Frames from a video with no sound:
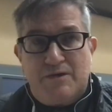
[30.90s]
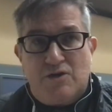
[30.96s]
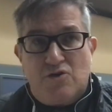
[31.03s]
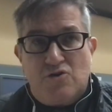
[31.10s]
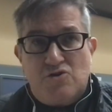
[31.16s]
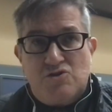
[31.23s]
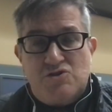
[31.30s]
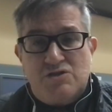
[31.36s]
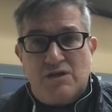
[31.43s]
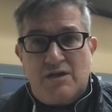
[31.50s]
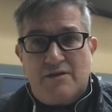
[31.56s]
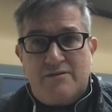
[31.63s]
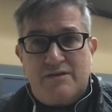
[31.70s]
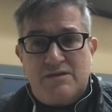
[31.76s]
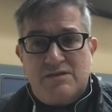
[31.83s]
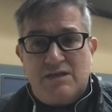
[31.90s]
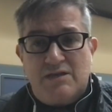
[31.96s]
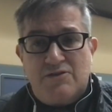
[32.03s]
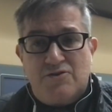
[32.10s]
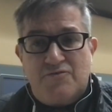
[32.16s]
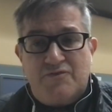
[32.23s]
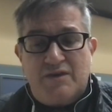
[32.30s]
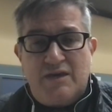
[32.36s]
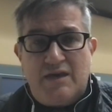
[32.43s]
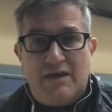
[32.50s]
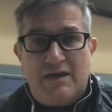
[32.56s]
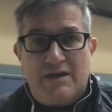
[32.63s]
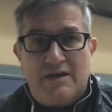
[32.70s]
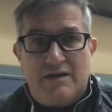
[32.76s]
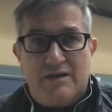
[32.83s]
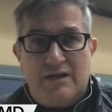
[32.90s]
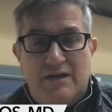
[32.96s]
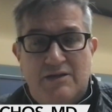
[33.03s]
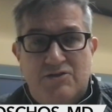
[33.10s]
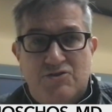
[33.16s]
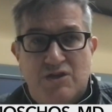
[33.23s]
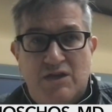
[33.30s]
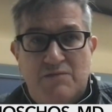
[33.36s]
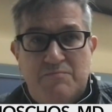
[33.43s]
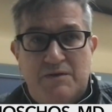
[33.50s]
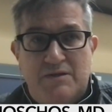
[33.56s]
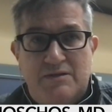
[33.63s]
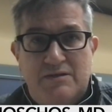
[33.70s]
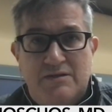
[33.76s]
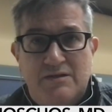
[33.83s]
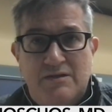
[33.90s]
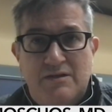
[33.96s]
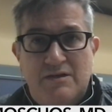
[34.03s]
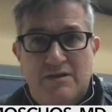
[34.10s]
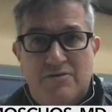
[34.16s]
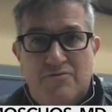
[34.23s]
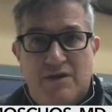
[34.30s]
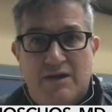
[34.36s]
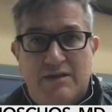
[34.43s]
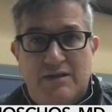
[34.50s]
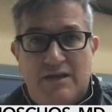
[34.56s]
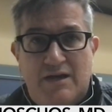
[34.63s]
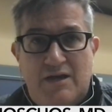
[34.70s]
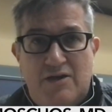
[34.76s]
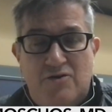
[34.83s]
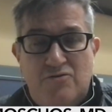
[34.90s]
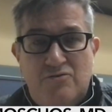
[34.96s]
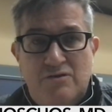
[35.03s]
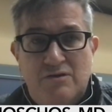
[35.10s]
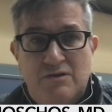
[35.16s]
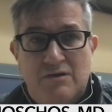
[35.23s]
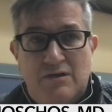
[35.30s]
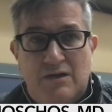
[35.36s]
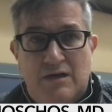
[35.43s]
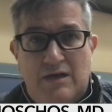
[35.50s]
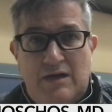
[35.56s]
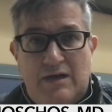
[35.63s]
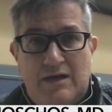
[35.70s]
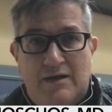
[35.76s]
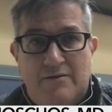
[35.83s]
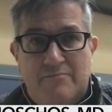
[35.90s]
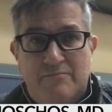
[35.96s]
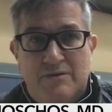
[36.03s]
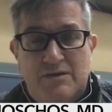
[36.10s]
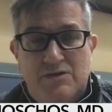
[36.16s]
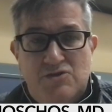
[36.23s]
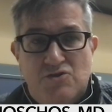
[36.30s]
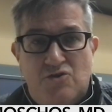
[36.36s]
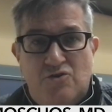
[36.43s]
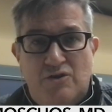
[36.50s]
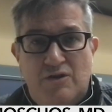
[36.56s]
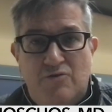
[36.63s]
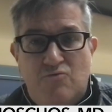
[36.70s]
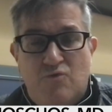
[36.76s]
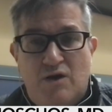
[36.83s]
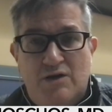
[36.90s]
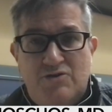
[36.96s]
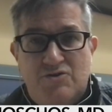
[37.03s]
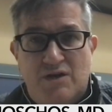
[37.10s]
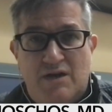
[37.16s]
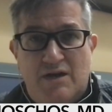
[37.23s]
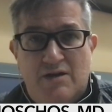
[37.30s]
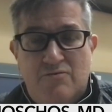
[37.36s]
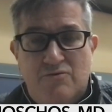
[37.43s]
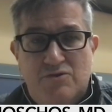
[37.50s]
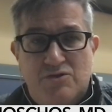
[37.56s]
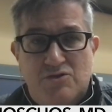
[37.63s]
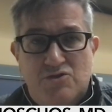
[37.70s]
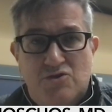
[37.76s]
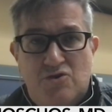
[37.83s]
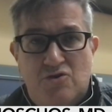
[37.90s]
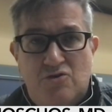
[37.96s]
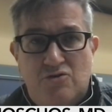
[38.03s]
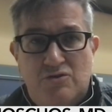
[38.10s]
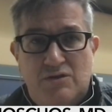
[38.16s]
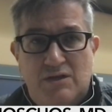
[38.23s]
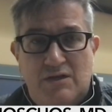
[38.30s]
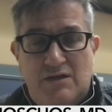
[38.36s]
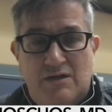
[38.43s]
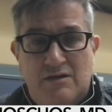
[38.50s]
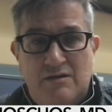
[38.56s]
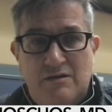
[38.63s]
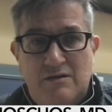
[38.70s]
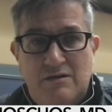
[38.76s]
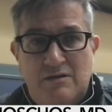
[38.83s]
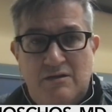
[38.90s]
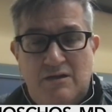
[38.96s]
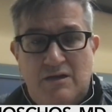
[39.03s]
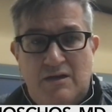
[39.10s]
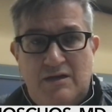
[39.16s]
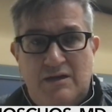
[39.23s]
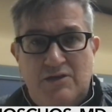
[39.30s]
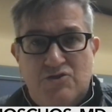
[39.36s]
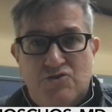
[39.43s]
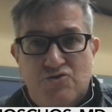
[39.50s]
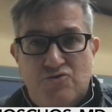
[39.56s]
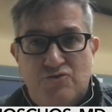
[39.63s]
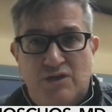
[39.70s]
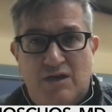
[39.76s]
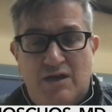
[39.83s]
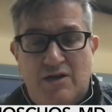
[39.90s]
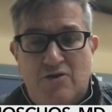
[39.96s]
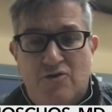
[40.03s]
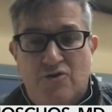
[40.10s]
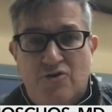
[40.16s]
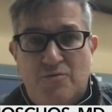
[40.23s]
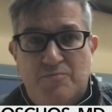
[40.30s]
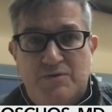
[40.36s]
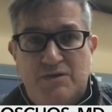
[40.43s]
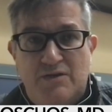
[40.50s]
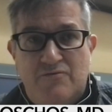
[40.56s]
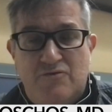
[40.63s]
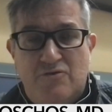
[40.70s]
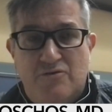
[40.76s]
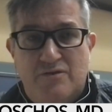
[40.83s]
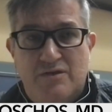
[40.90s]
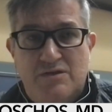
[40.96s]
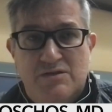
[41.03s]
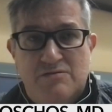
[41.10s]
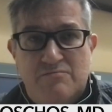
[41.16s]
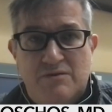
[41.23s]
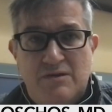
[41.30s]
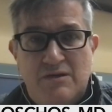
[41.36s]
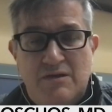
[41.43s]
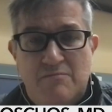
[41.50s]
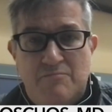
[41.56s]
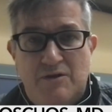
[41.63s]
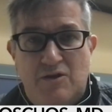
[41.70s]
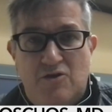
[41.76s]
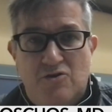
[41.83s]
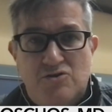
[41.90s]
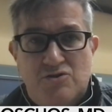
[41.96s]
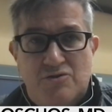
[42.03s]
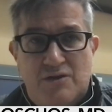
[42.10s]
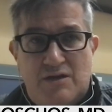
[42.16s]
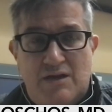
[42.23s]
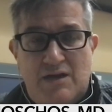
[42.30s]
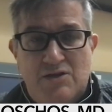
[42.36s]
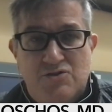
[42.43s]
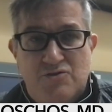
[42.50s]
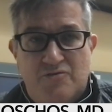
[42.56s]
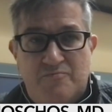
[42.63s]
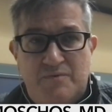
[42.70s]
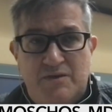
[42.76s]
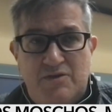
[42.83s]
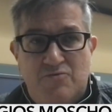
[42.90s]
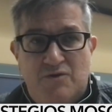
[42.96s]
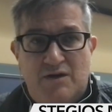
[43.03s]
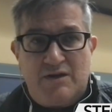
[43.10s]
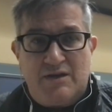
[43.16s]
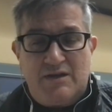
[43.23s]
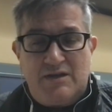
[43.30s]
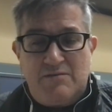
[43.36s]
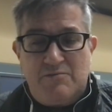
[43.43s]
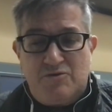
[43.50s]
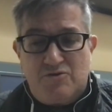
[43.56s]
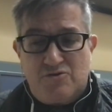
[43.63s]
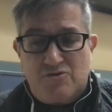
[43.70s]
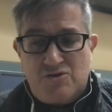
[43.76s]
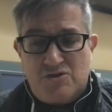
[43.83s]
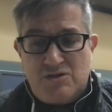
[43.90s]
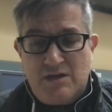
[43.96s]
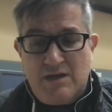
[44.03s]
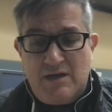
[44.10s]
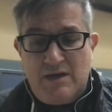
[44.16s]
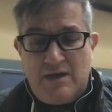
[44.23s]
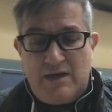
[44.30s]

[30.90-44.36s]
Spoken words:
Because the standard of care treatment right now is only one drug, which is called Keytruda or Opdivo. This belongs to the class of PD-1 inhibitors,